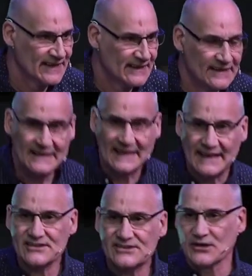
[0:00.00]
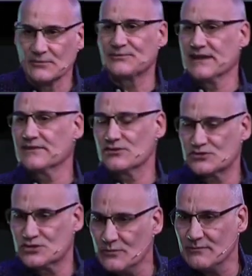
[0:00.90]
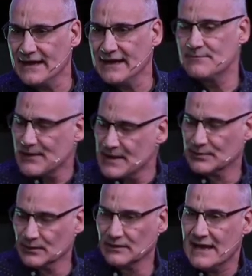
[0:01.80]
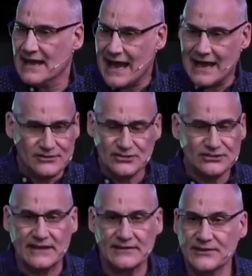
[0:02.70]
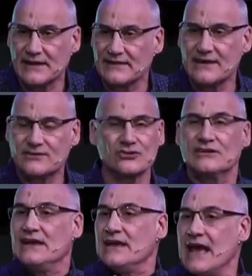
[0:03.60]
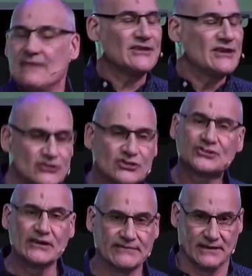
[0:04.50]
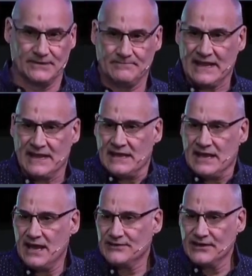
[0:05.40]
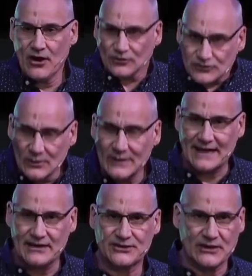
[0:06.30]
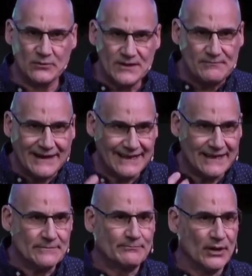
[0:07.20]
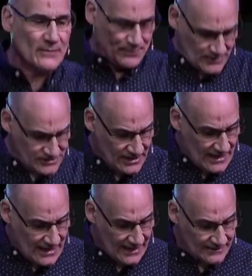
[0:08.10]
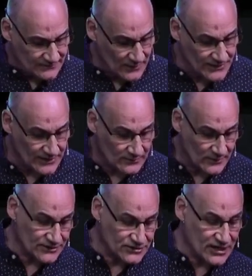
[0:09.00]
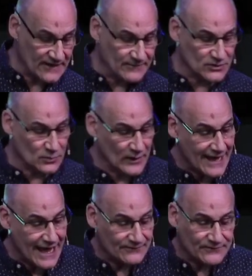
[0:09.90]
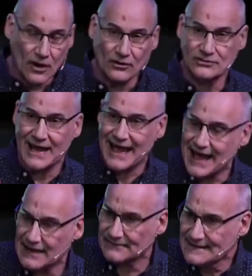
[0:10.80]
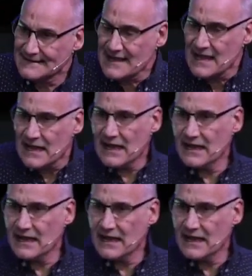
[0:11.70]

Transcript: it is something that too many people are just in the thing. They're just, everything's trivial. Uh, they're not doing anything with meaning and purpose and with, uh, with achievement. We have got to have uh,